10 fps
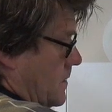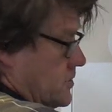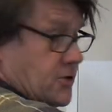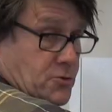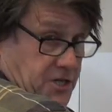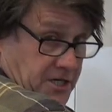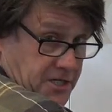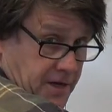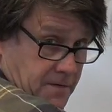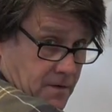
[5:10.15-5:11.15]

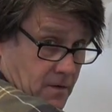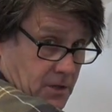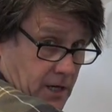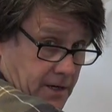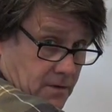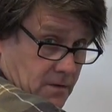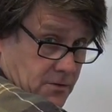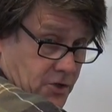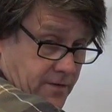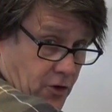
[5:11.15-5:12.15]
260, okay?
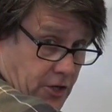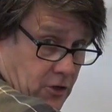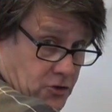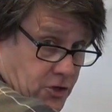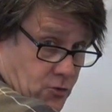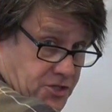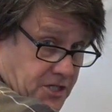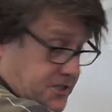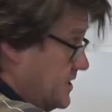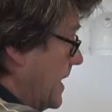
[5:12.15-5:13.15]
So you've only got
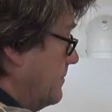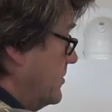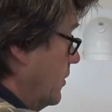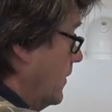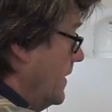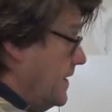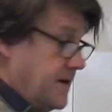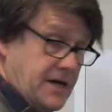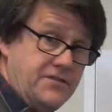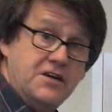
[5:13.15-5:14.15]
260 depth. So
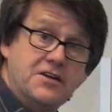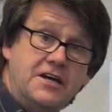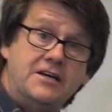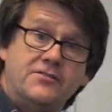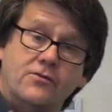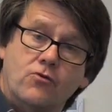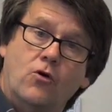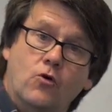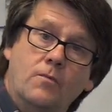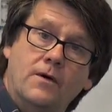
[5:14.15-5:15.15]
if you need the
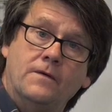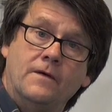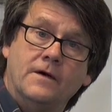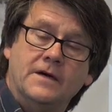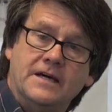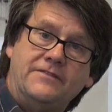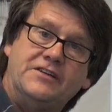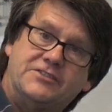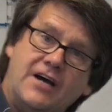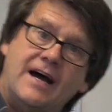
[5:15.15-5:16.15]
room, if
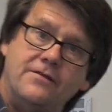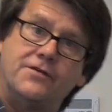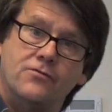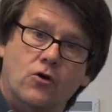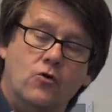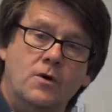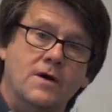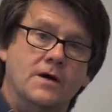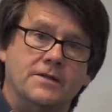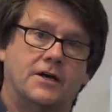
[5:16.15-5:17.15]
you're tight for room,
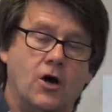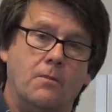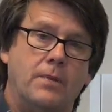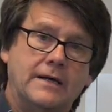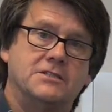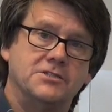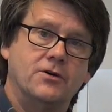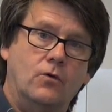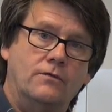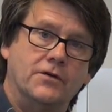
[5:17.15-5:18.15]
the compact is
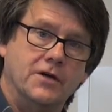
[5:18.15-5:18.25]
the one for